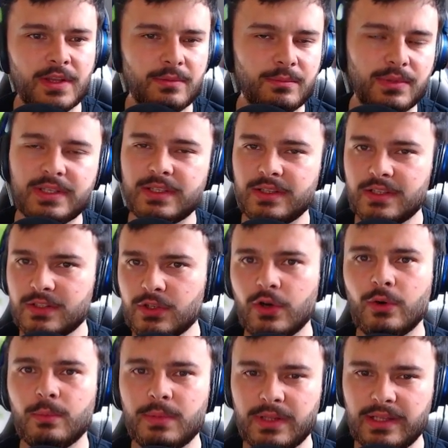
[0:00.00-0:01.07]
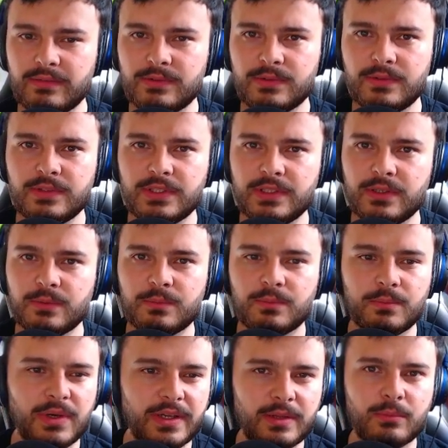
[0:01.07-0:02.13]
and playing at the top level. You know,
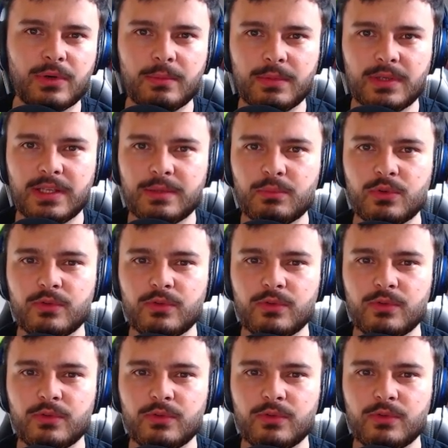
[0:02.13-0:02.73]
buying Premier League